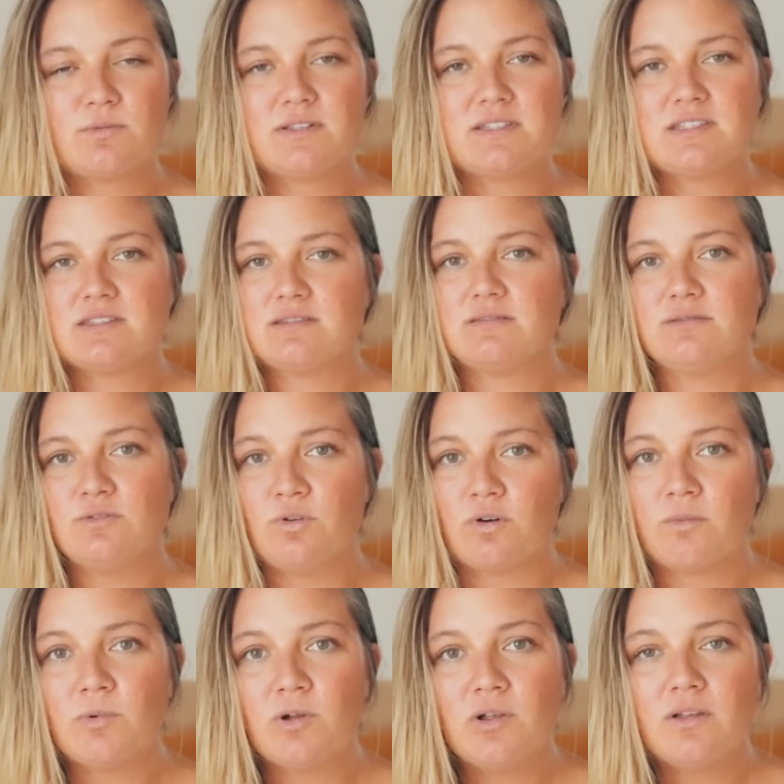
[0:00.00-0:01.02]
what's
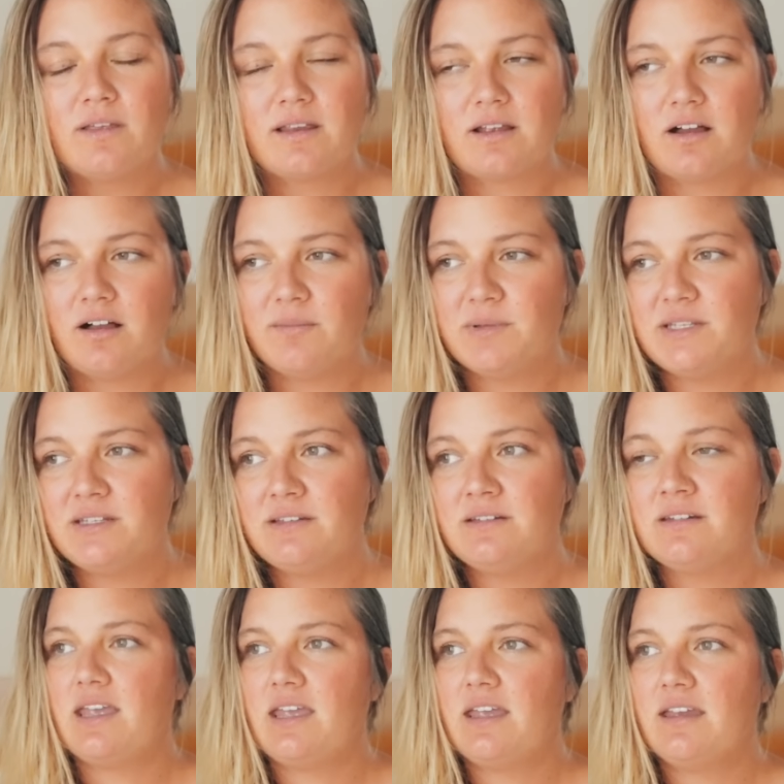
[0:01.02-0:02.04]
normal and
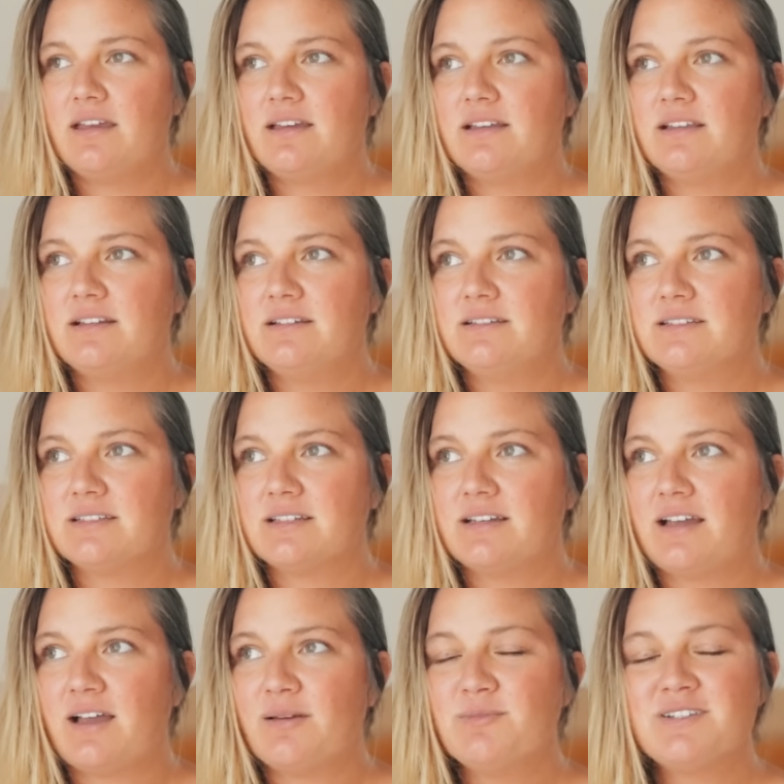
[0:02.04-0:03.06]
common. And
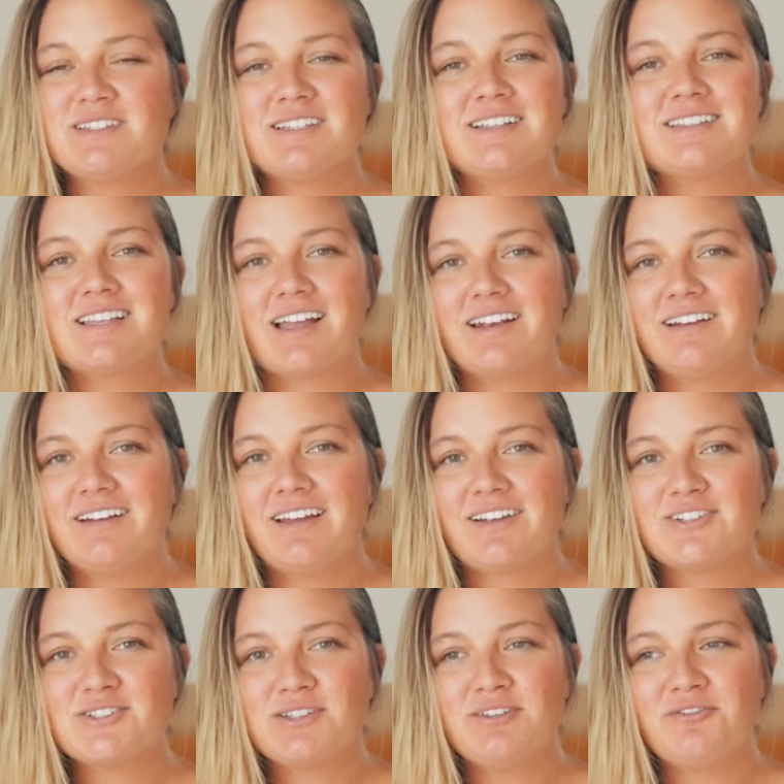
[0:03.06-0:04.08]
I'm just excited
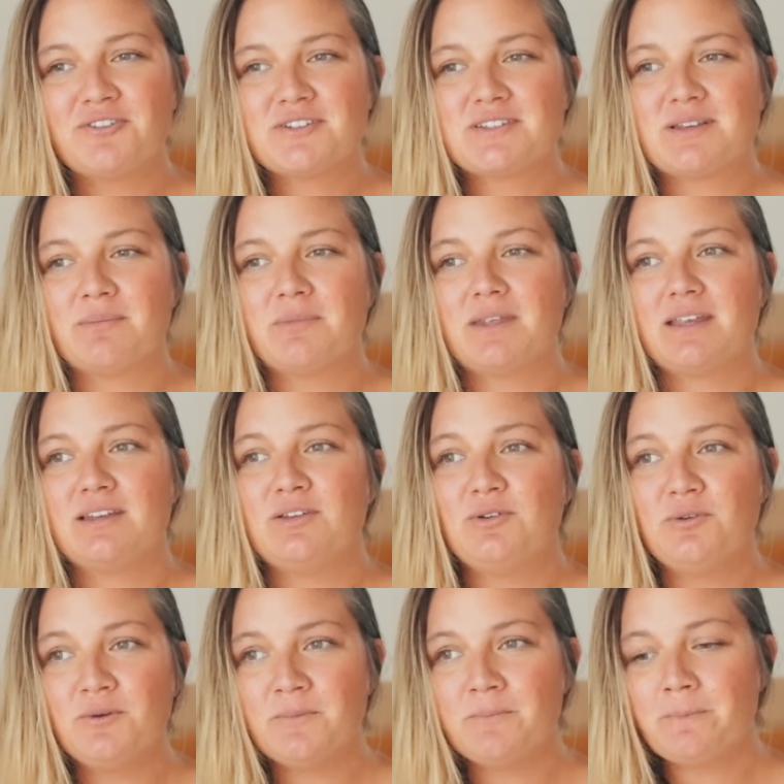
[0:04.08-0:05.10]
actually for something
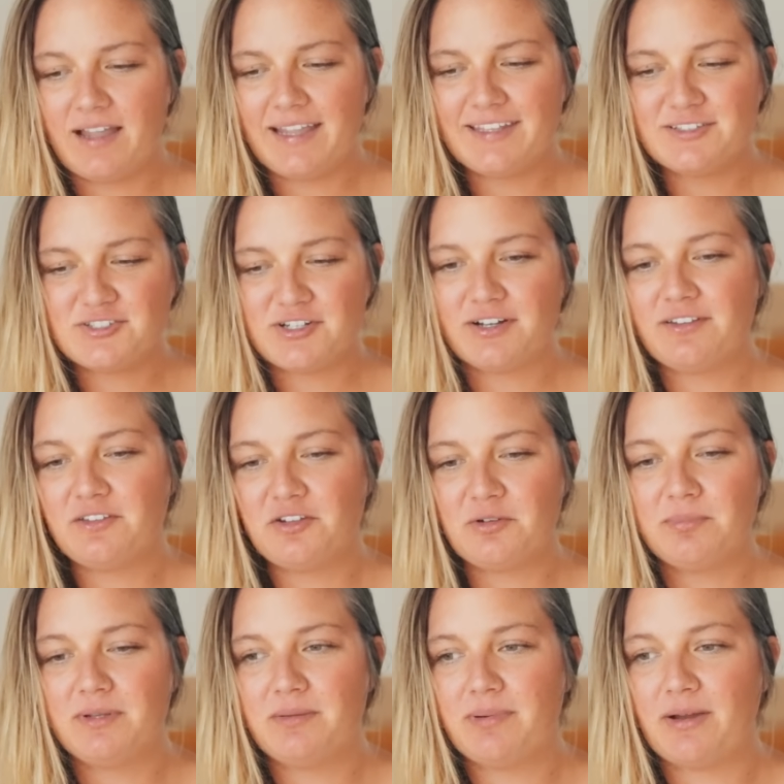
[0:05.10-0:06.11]
new. I can share a little
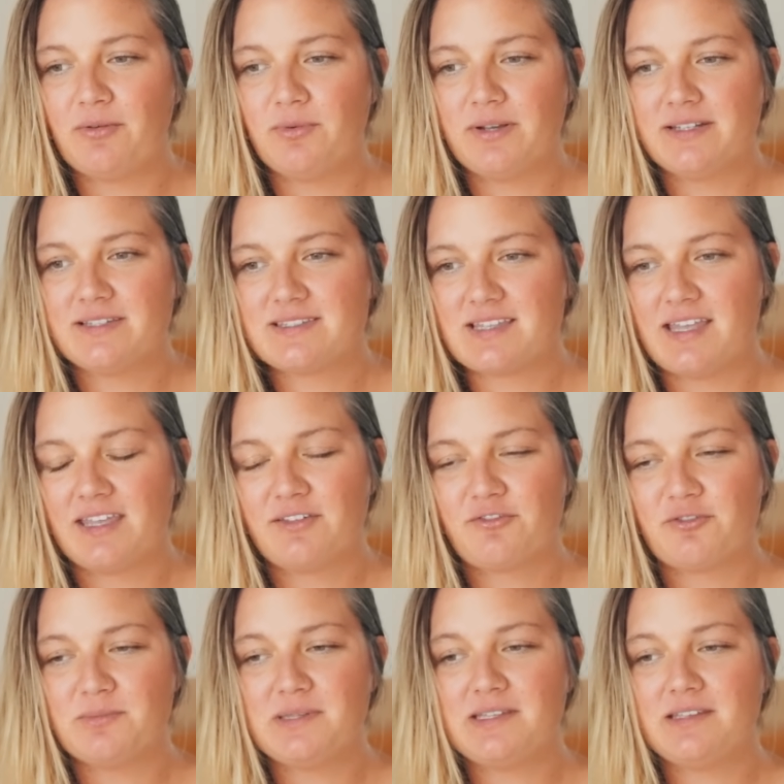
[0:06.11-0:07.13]
bit about what it's like
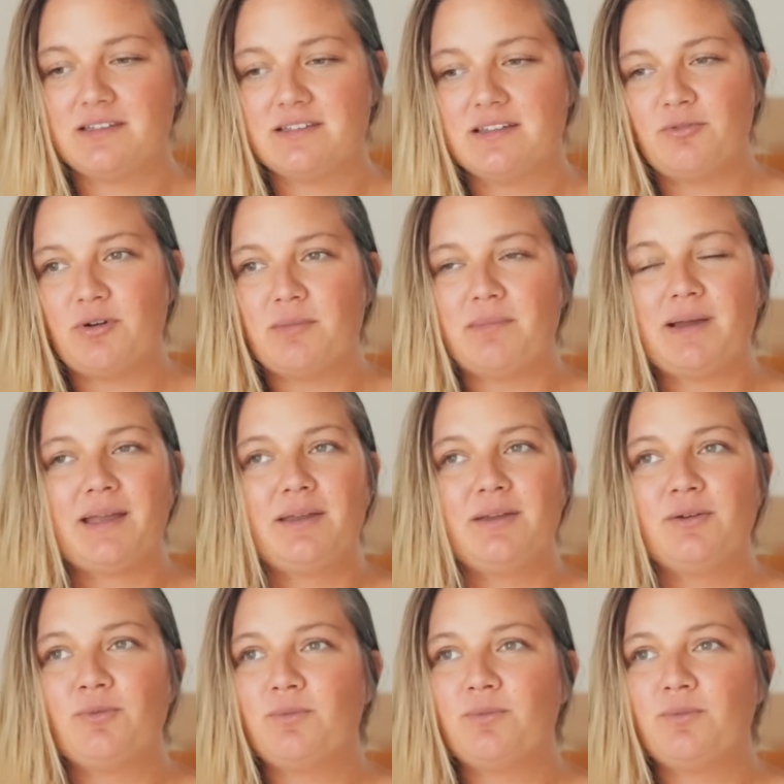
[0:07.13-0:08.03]
for me, what my